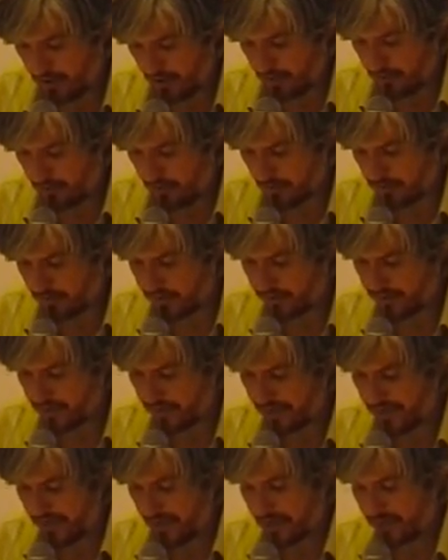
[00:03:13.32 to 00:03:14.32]
about their
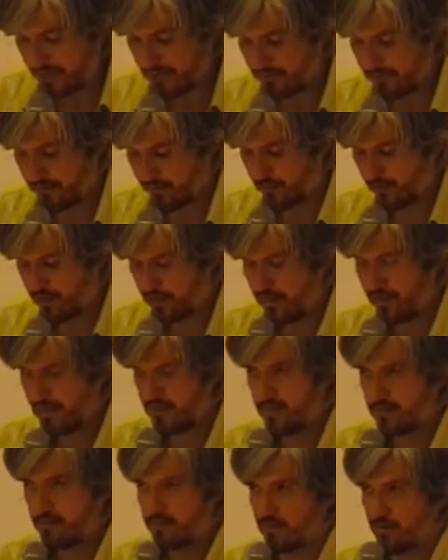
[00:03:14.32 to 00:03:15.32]
negative role
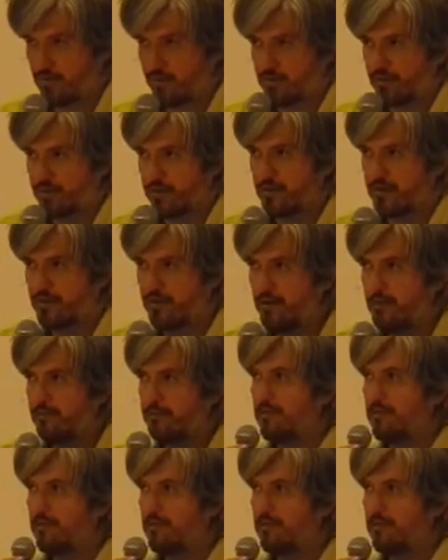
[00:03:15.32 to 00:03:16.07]
in this process.